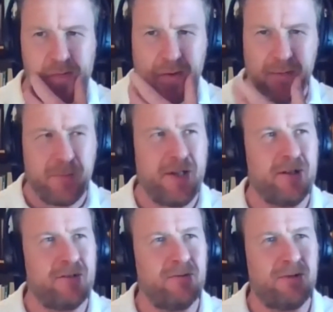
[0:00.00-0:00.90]
mean, me
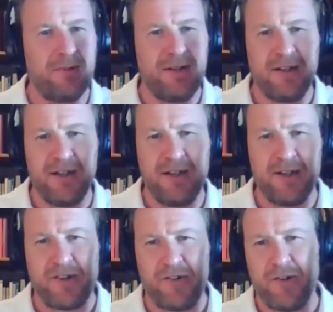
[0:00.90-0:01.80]
and Lee, I
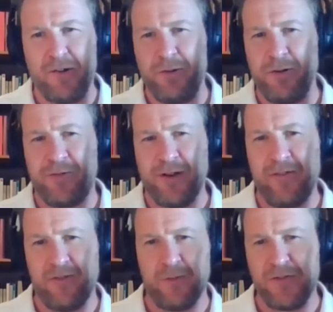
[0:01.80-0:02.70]
don't know who your
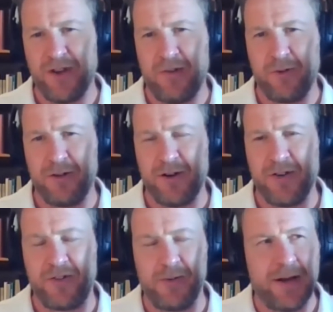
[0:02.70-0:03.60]
favourite ones are. We're going to
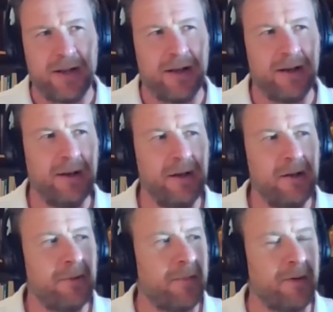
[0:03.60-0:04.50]
ask you about that,
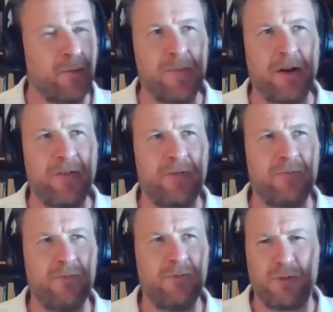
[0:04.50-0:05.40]
but I mean, we both
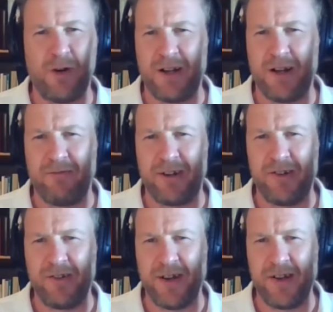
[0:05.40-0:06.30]
quite like Ricky
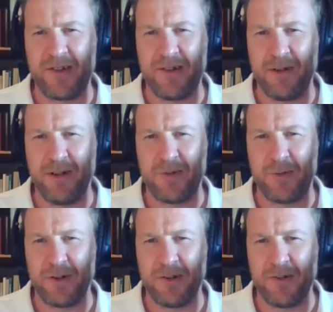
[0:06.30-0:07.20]
Gervais, don't we? He's
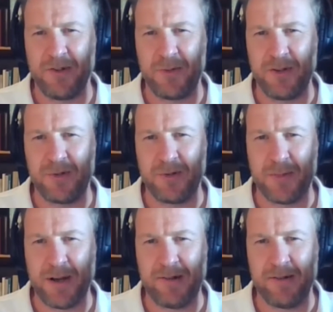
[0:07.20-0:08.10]
one of the ones we talk
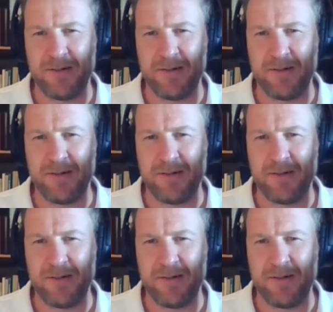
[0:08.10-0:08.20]
about